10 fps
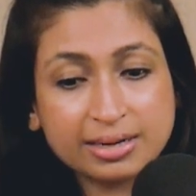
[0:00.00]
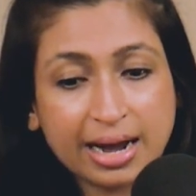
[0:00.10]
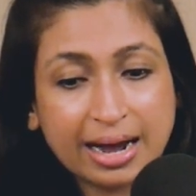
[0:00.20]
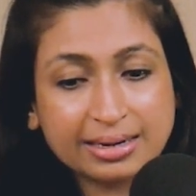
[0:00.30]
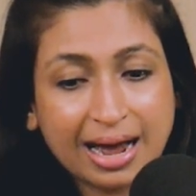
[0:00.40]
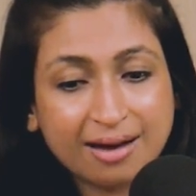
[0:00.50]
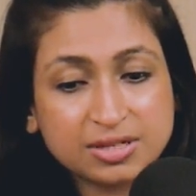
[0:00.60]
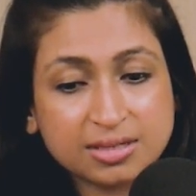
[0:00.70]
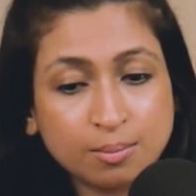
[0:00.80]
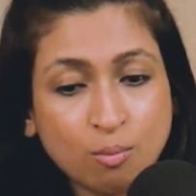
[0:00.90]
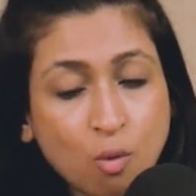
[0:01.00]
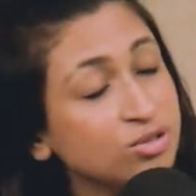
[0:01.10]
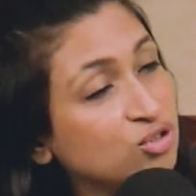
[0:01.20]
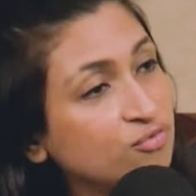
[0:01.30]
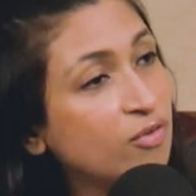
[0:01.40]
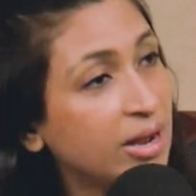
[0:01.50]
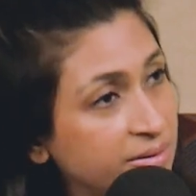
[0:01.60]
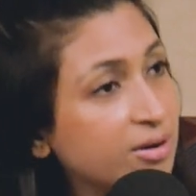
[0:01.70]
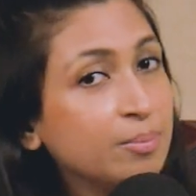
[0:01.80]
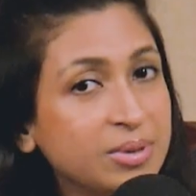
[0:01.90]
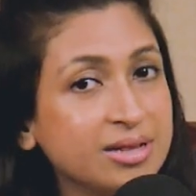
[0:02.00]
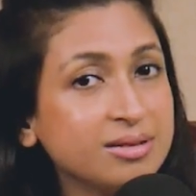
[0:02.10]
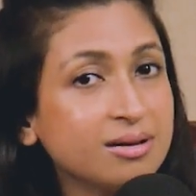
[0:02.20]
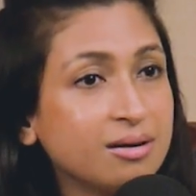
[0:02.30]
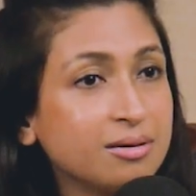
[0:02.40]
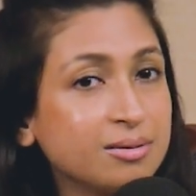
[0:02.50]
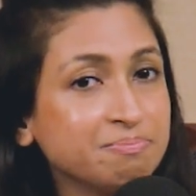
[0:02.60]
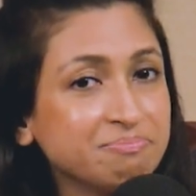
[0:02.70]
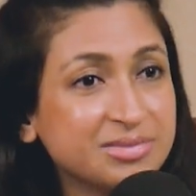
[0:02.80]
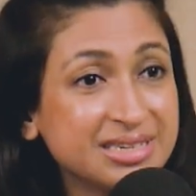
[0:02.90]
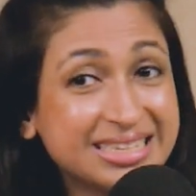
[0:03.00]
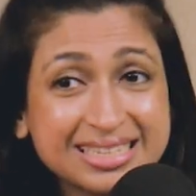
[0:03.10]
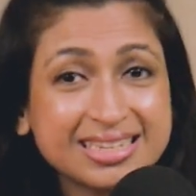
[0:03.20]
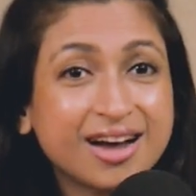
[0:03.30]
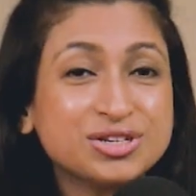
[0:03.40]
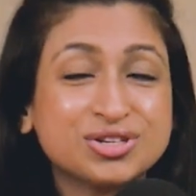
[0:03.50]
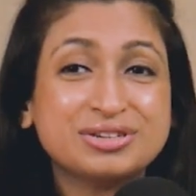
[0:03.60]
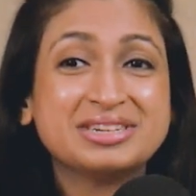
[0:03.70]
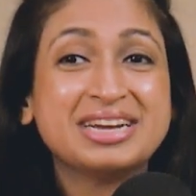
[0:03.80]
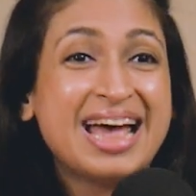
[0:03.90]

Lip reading: and have some most vulnerable discussion,